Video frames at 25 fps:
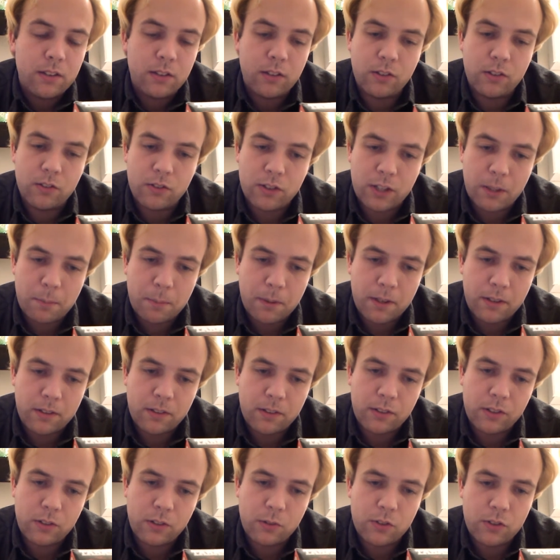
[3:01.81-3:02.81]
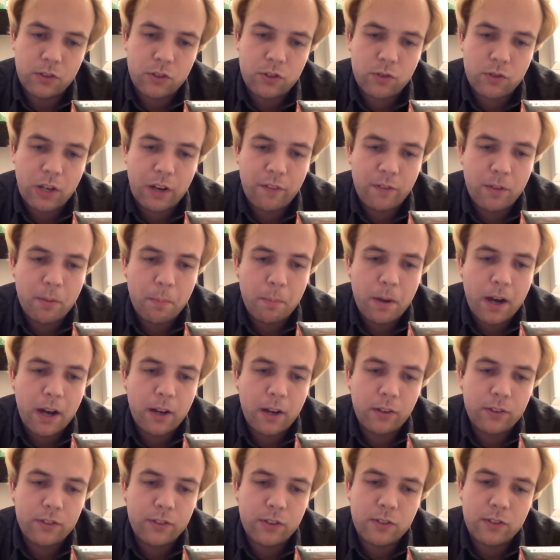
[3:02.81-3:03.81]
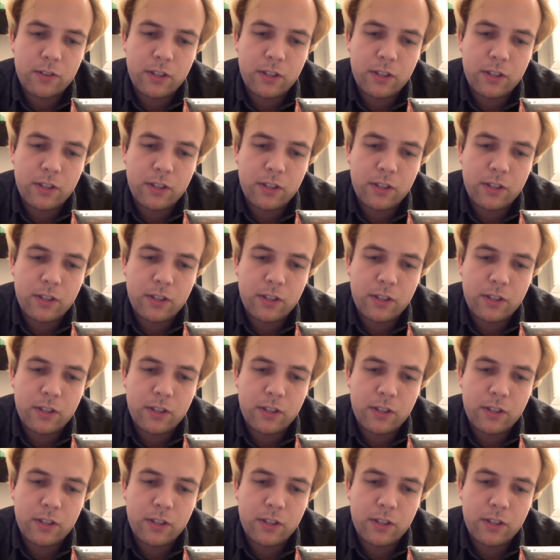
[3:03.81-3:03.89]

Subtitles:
You can dip it. Use it straight from the bottle as a